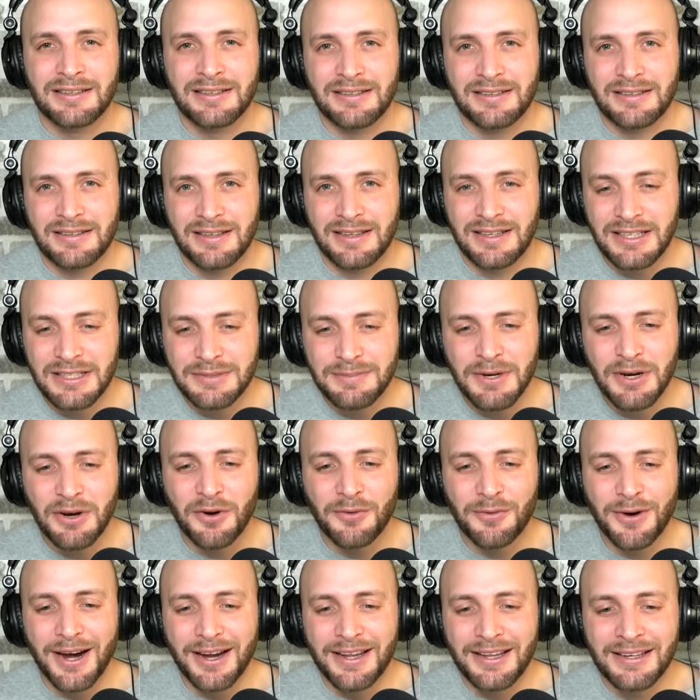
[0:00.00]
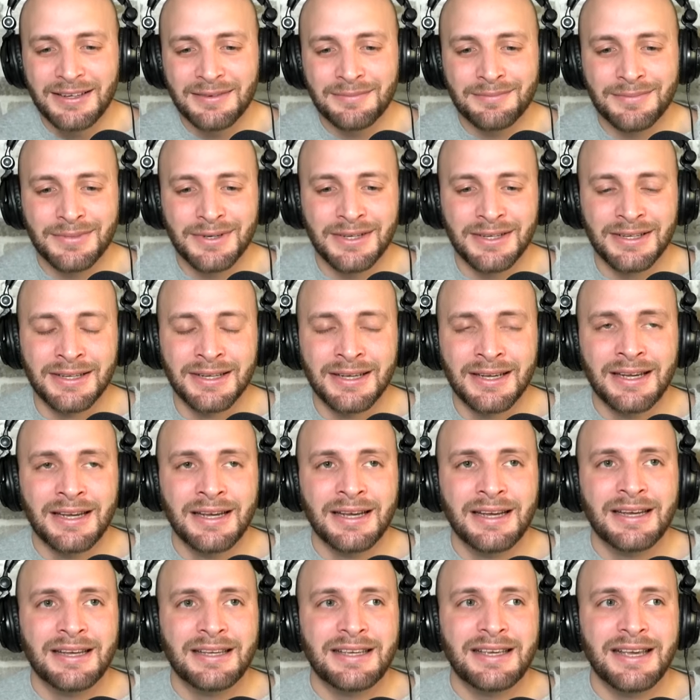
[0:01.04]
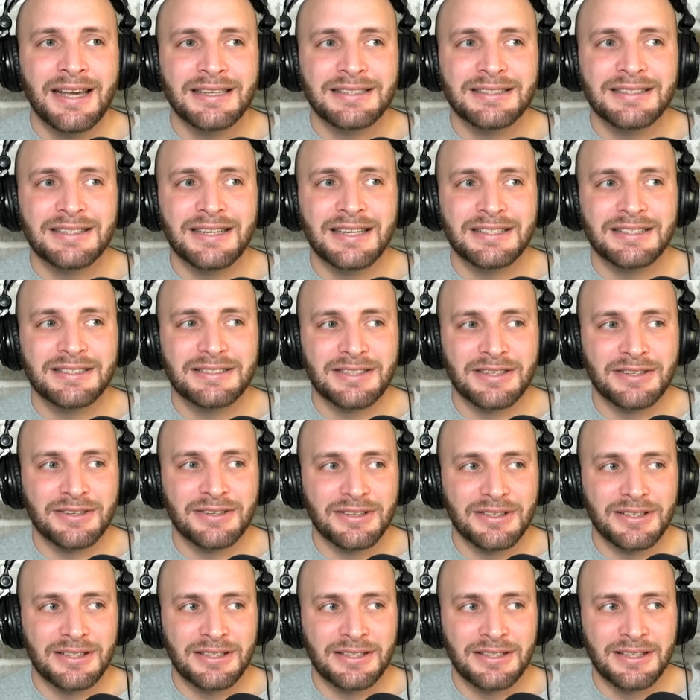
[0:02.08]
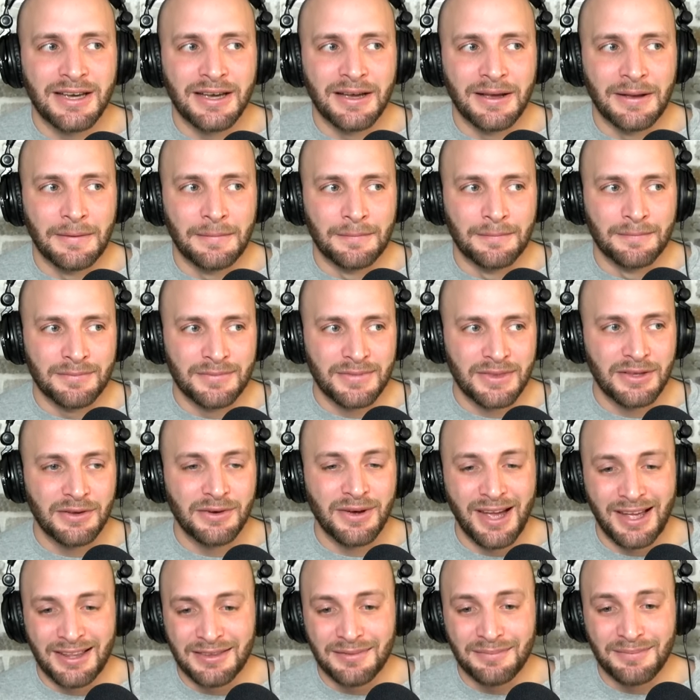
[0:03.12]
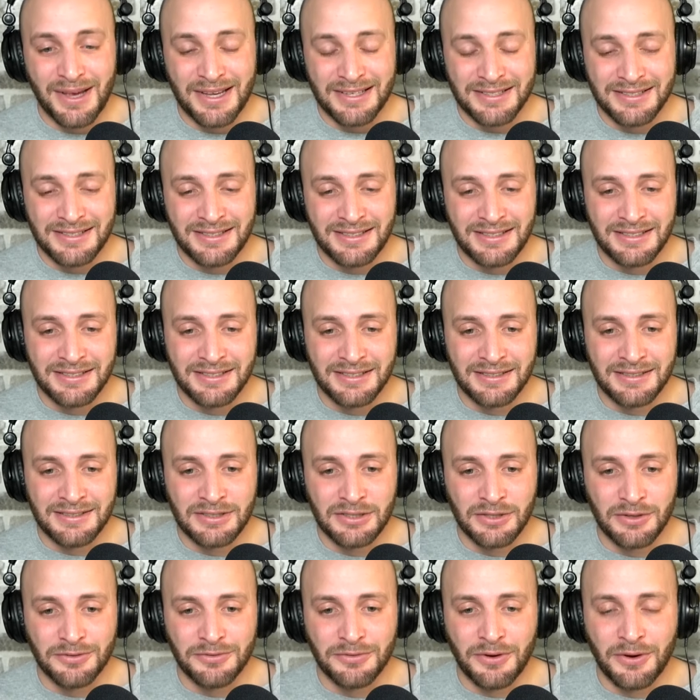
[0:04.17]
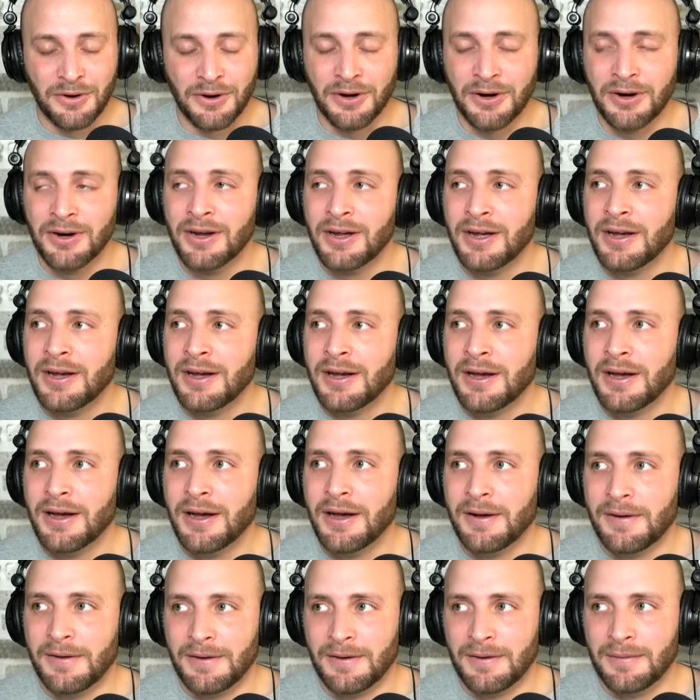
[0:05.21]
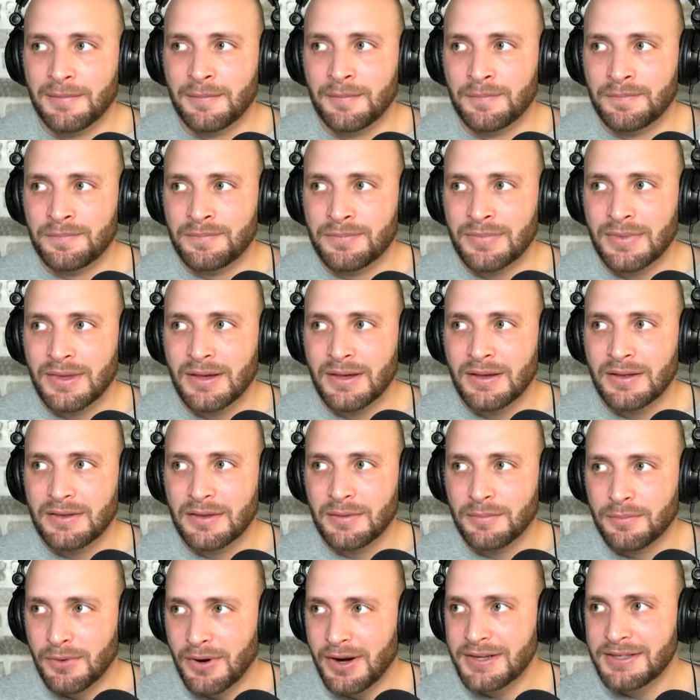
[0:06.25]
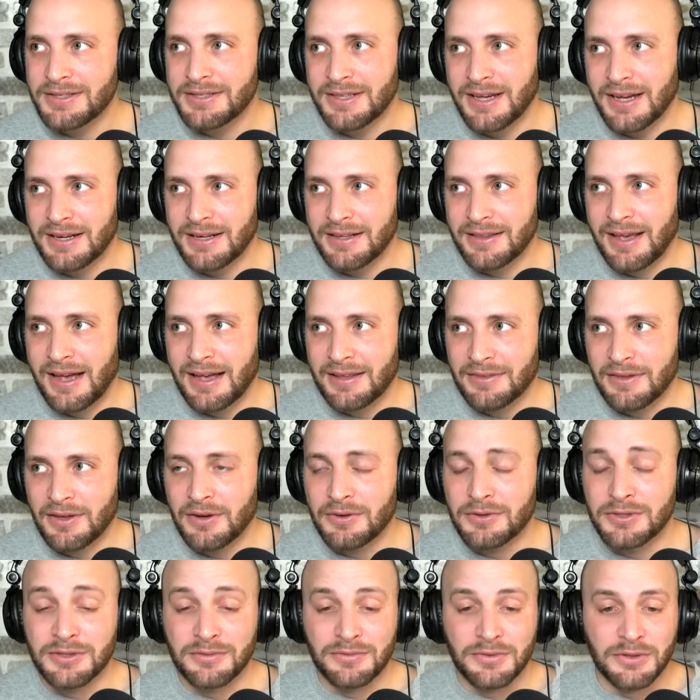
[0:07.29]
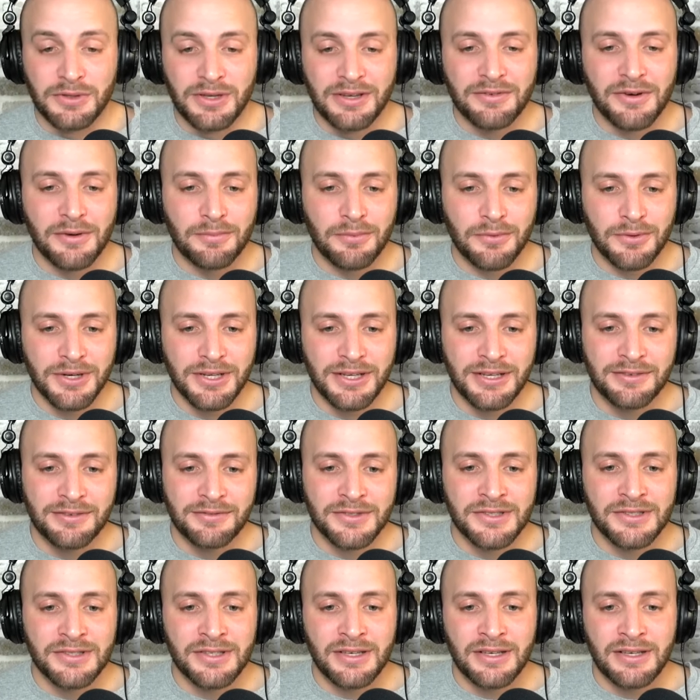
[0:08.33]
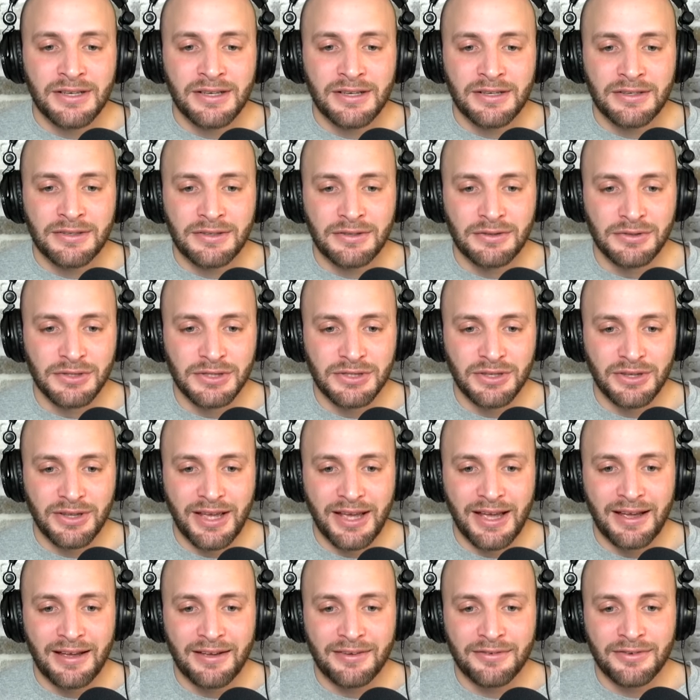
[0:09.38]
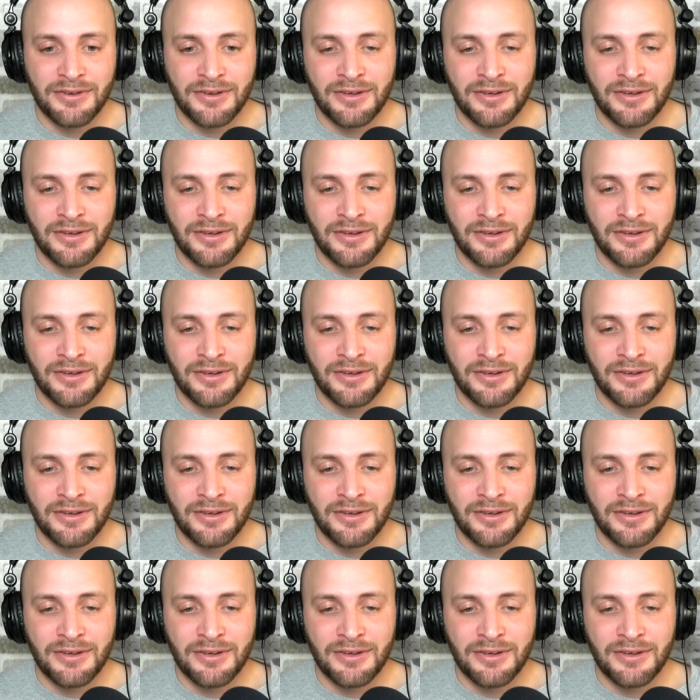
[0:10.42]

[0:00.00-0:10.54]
like he's been all right, but he hasn't necessarily, had the best season so far. The bright side of that, though, is if you give up Reeves, you still have